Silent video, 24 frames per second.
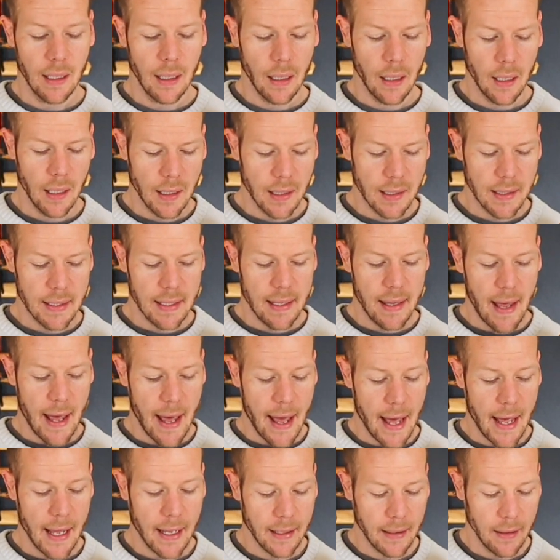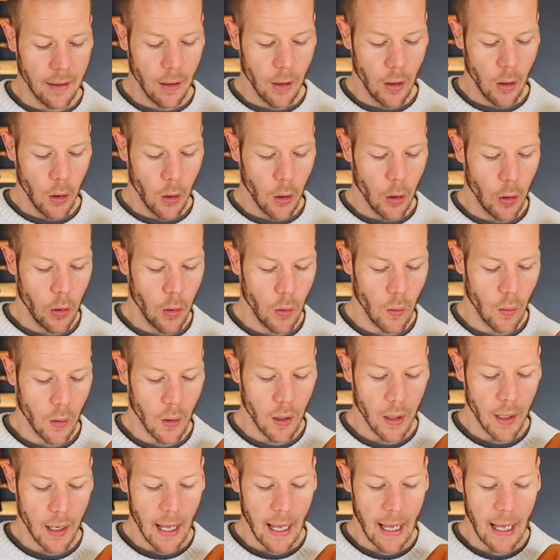is that
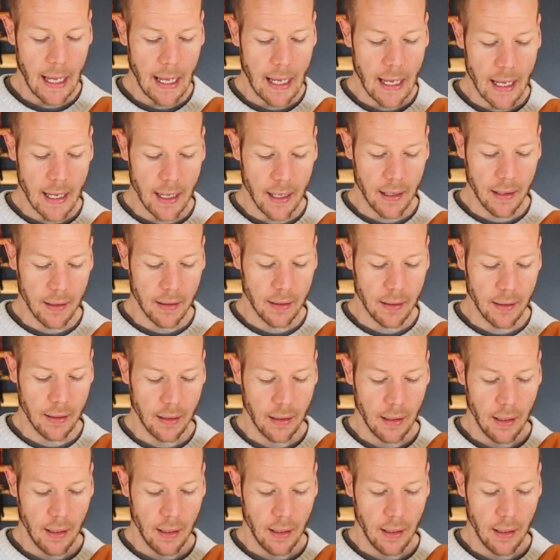your hand